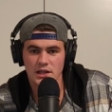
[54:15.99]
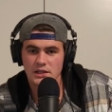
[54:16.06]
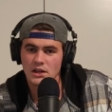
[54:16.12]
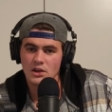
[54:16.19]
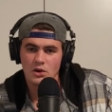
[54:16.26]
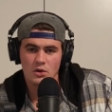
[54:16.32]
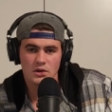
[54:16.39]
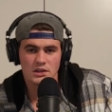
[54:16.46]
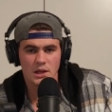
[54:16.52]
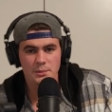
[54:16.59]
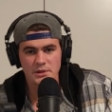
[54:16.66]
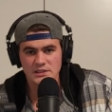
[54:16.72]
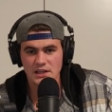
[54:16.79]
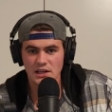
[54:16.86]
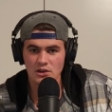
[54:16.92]
or "Let me
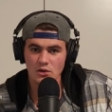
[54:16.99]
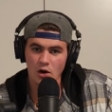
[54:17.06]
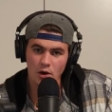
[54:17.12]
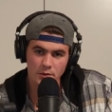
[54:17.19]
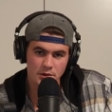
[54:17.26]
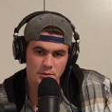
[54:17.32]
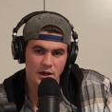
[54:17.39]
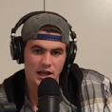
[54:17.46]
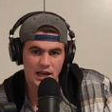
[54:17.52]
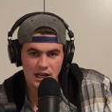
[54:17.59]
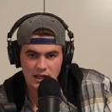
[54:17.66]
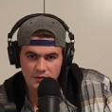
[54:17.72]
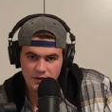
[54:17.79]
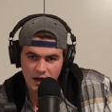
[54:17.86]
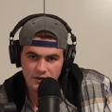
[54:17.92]
take you home to my
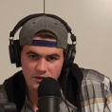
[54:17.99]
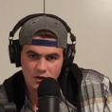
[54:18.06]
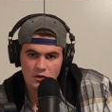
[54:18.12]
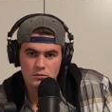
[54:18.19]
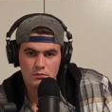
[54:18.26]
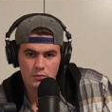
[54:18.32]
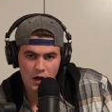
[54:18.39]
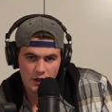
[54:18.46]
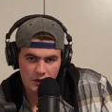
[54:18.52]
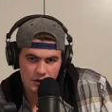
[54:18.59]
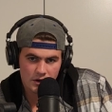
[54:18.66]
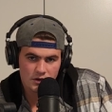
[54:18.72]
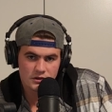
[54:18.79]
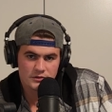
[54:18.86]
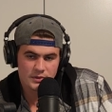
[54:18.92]
85 year old mother
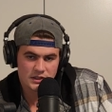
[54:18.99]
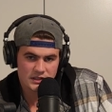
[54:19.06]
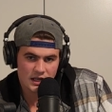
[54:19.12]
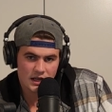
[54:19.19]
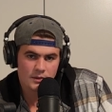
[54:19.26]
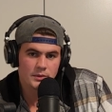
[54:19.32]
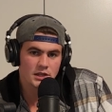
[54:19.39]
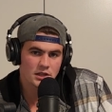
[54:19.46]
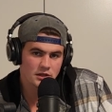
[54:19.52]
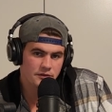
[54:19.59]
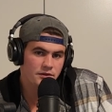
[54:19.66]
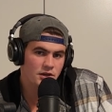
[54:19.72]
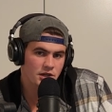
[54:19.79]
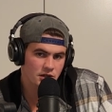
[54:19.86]
who's been telling me to look for a girl